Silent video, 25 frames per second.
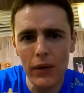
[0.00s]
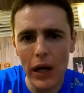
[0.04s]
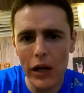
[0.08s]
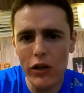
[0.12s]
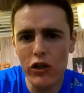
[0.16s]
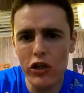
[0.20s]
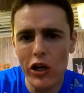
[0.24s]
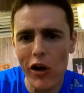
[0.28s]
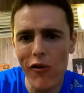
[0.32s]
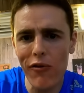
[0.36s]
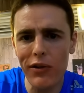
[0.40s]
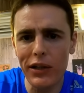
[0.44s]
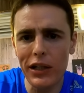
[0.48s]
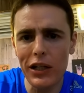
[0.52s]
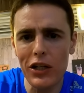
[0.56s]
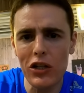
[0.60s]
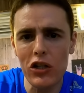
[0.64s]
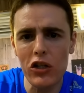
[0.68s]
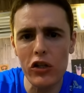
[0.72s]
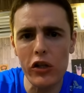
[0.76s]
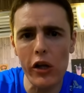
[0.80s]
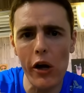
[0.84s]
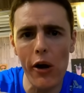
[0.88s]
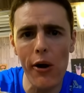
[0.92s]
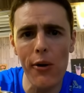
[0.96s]
a
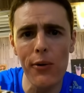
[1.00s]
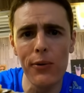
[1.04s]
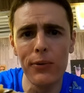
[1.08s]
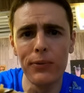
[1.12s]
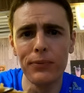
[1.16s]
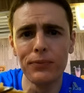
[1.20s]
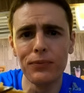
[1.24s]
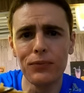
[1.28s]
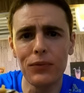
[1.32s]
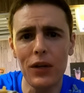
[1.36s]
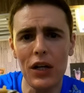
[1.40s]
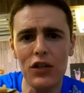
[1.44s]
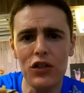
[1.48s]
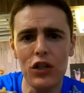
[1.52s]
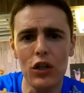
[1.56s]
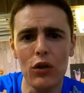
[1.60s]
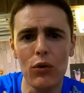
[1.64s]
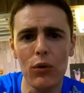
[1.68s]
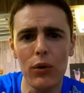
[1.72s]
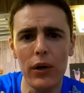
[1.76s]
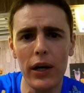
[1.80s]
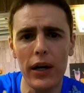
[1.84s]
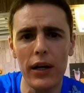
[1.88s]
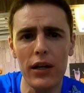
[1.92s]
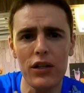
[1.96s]
Javanese style nasi
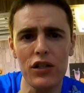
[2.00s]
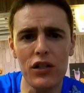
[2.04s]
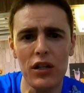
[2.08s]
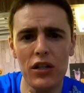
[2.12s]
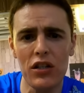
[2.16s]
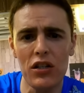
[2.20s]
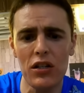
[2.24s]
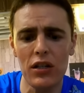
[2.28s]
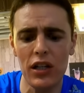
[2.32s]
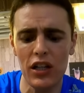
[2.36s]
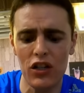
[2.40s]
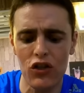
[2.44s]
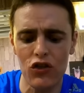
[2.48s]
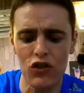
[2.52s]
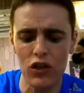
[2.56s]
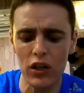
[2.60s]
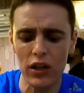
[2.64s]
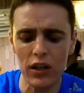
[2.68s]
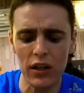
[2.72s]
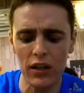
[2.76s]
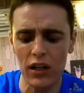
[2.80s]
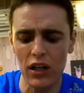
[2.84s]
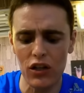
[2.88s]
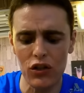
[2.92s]
goreng is the sliced chicken.